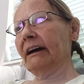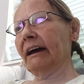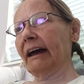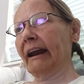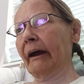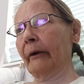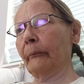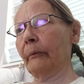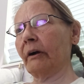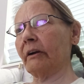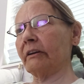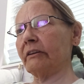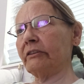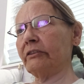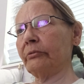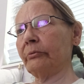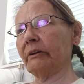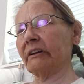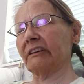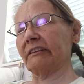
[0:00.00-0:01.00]
and I wanted
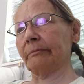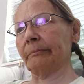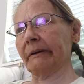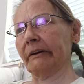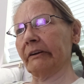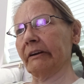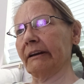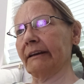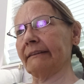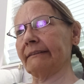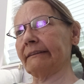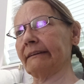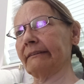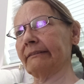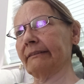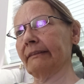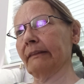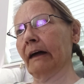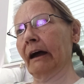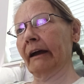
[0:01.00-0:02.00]
to experience
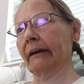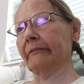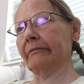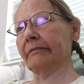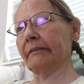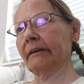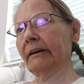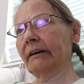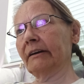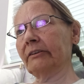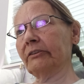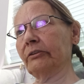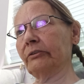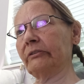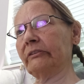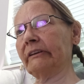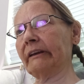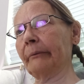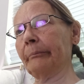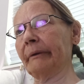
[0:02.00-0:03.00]
its life, to
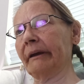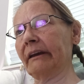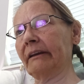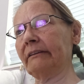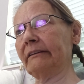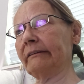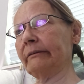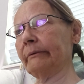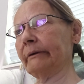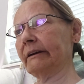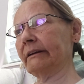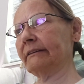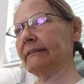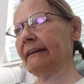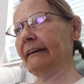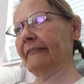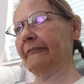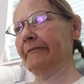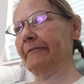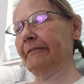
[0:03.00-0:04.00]
step into it
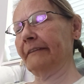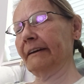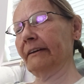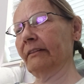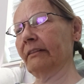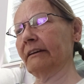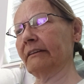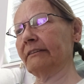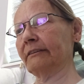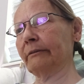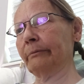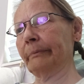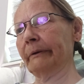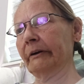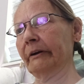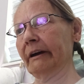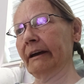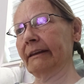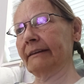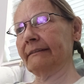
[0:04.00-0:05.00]
and feel its
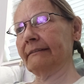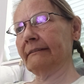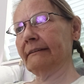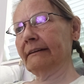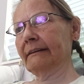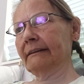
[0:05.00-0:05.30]
spirit.